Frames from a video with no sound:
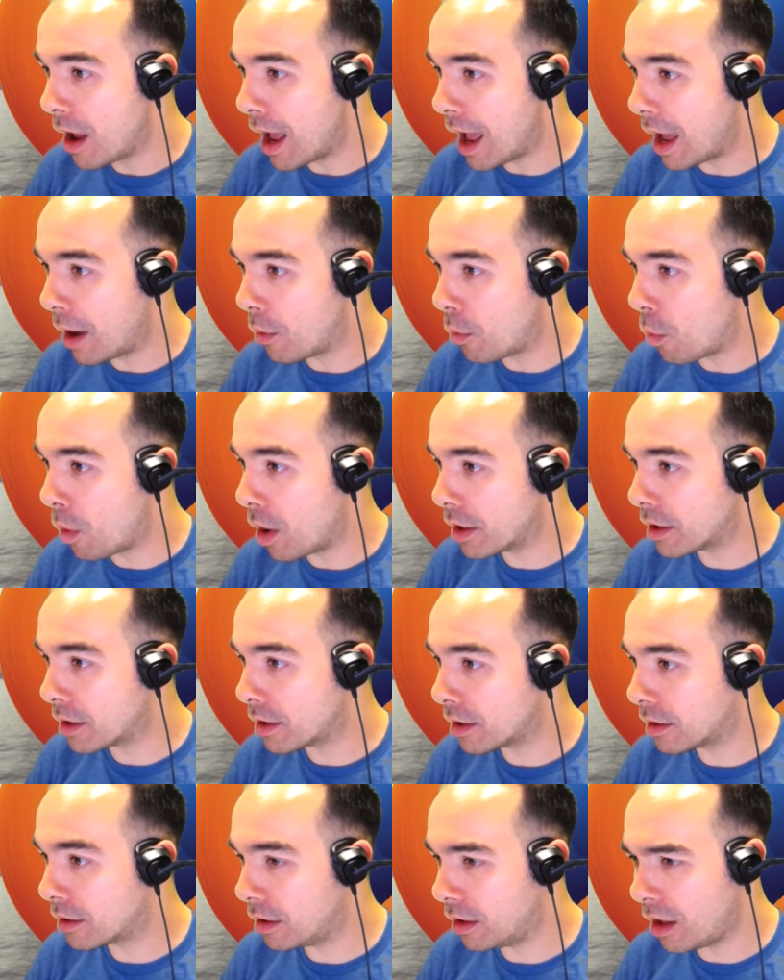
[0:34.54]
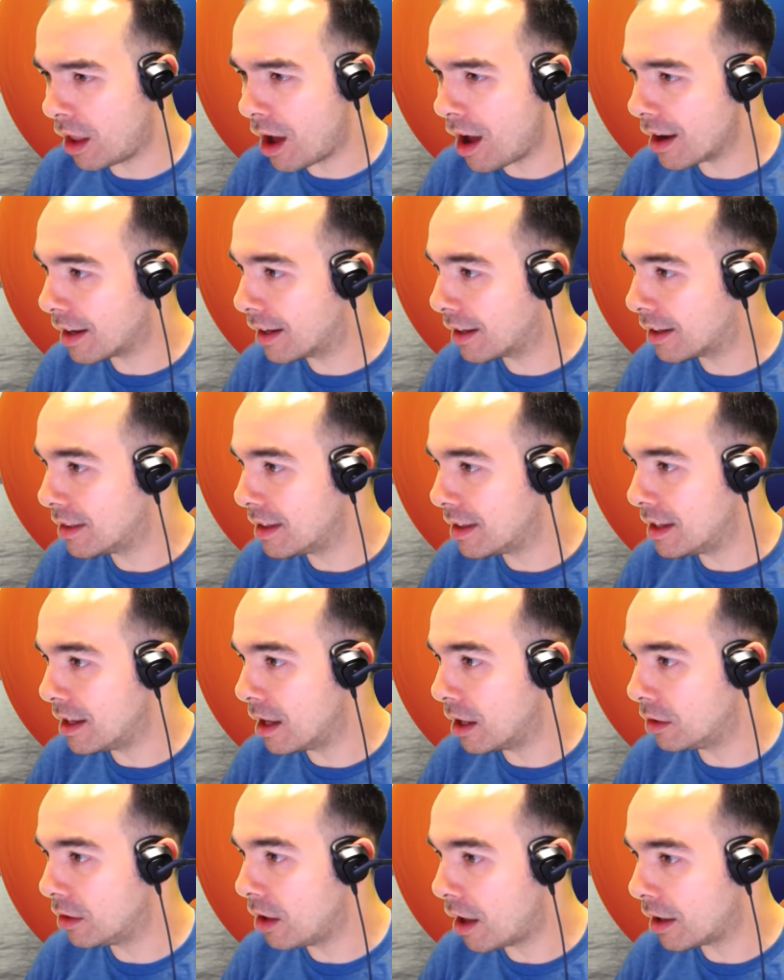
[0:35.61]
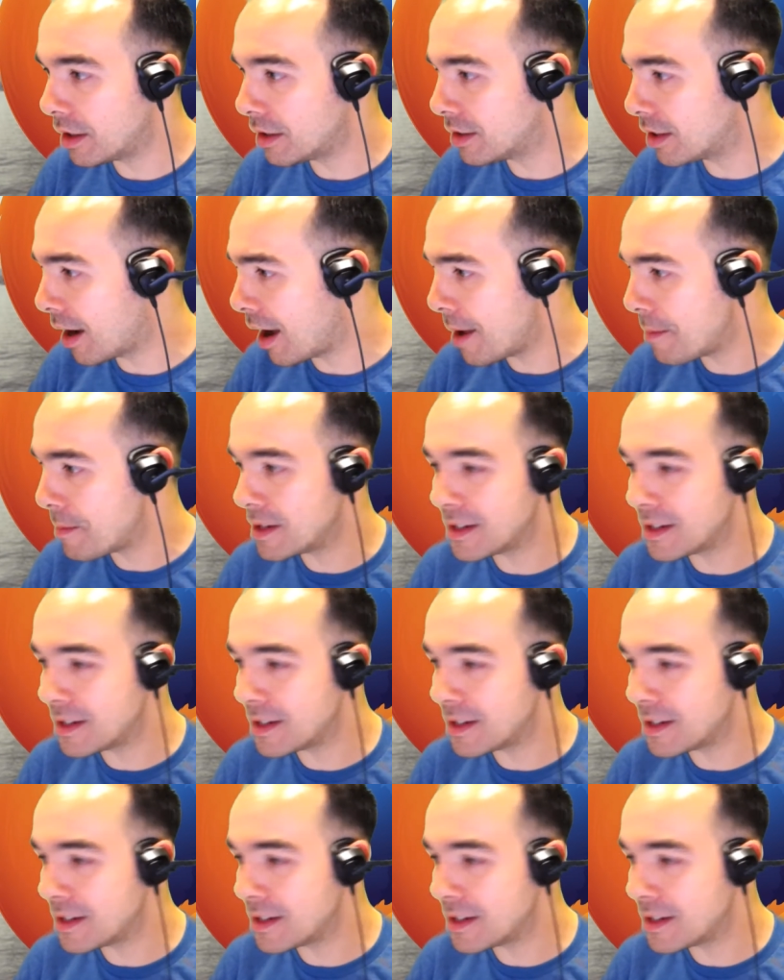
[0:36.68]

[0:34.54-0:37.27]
at 1 o'clock, the allotted time,